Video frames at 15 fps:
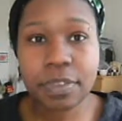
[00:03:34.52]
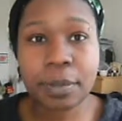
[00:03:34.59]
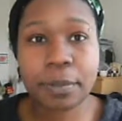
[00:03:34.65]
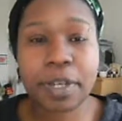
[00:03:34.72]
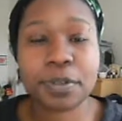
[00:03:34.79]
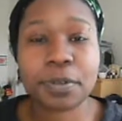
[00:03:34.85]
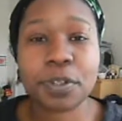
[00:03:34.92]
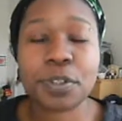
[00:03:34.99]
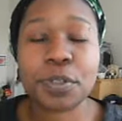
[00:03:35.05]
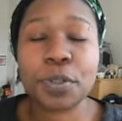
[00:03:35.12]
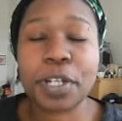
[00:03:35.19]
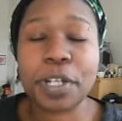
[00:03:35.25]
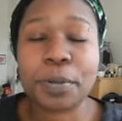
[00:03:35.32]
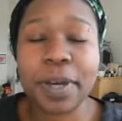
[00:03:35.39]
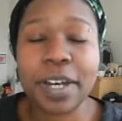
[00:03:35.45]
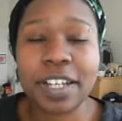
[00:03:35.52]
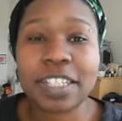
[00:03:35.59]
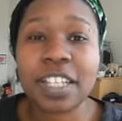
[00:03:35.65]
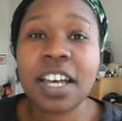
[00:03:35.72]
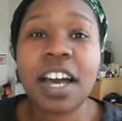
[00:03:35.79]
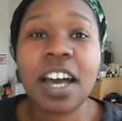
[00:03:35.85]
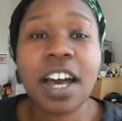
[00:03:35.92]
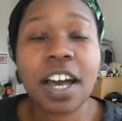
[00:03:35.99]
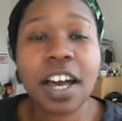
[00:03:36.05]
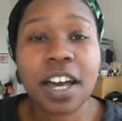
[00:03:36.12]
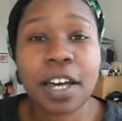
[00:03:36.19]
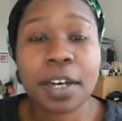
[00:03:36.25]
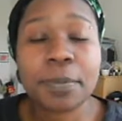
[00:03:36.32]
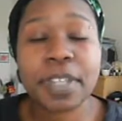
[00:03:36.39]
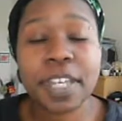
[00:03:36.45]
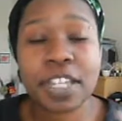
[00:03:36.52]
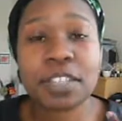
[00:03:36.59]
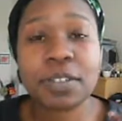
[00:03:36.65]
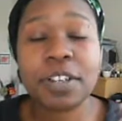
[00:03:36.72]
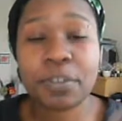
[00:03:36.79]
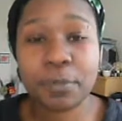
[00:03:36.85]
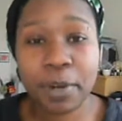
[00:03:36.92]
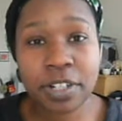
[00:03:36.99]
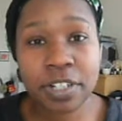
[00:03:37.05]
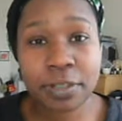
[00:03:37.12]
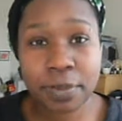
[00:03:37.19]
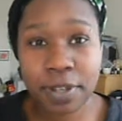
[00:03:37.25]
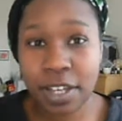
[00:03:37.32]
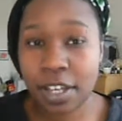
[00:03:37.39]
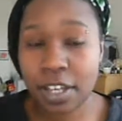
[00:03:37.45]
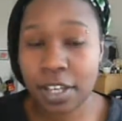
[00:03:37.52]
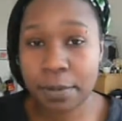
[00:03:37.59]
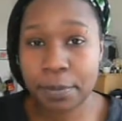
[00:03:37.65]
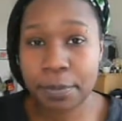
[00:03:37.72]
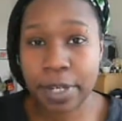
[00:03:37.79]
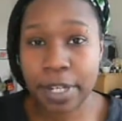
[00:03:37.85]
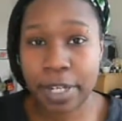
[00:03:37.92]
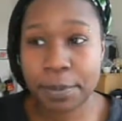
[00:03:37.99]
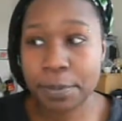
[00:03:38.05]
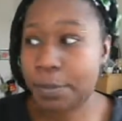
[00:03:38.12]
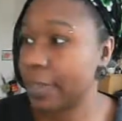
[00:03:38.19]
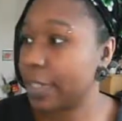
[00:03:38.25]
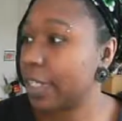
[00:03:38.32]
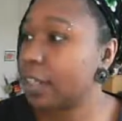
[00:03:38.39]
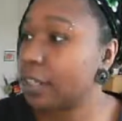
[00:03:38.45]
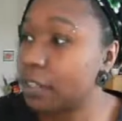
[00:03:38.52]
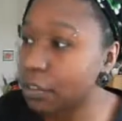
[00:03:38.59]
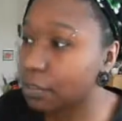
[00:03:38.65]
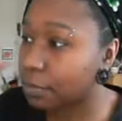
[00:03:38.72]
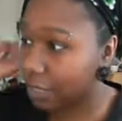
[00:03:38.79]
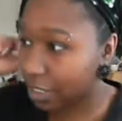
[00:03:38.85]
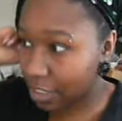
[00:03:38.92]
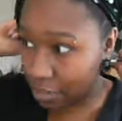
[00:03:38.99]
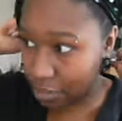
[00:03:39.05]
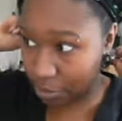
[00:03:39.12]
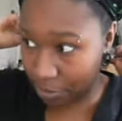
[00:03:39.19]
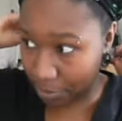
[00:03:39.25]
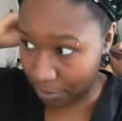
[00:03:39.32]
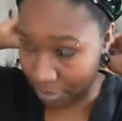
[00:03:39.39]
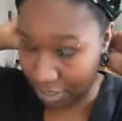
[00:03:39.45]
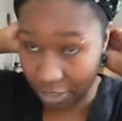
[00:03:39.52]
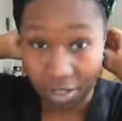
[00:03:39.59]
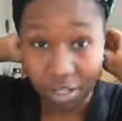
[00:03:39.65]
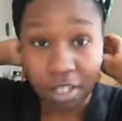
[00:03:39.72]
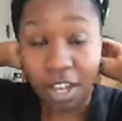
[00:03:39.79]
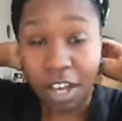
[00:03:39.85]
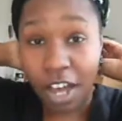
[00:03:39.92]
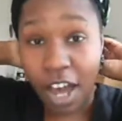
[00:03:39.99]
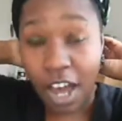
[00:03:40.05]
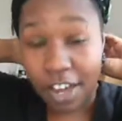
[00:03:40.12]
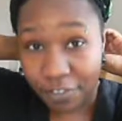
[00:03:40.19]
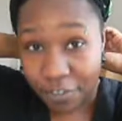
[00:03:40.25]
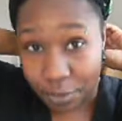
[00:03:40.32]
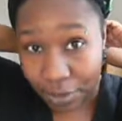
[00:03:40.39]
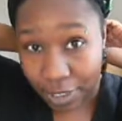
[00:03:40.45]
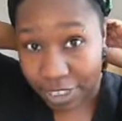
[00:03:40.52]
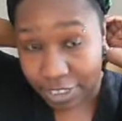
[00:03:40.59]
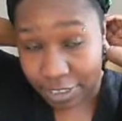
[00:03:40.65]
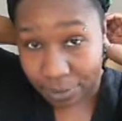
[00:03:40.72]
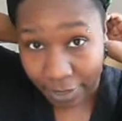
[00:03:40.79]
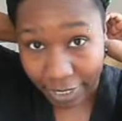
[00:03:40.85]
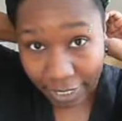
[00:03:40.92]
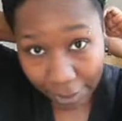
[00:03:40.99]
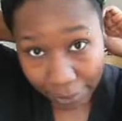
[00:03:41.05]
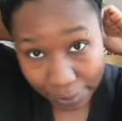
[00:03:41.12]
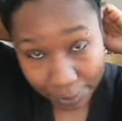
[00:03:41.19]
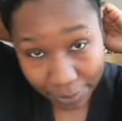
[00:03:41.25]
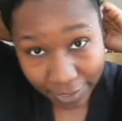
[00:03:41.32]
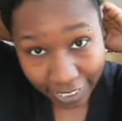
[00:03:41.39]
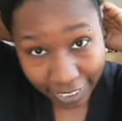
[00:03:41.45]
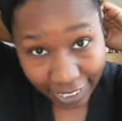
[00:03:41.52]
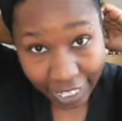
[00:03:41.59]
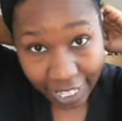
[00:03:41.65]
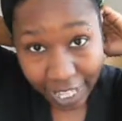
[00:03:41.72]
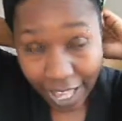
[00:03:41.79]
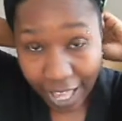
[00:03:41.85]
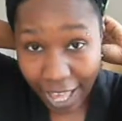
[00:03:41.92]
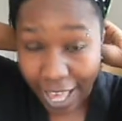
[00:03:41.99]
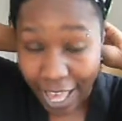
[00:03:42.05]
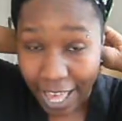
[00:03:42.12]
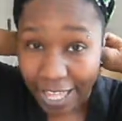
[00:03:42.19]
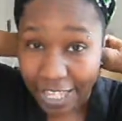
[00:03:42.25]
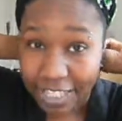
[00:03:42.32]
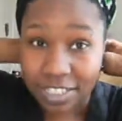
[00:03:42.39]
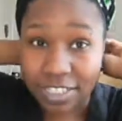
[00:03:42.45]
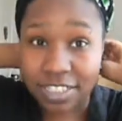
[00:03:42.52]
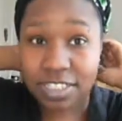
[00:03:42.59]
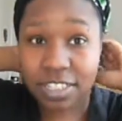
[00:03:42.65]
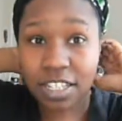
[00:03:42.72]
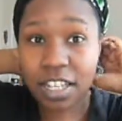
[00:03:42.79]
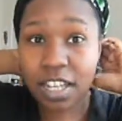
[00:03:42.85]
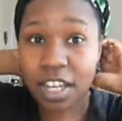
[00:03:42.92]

back to what I was talking about. So I rebranded my company. Oh, my hair just popped up. I've rebranded my company, and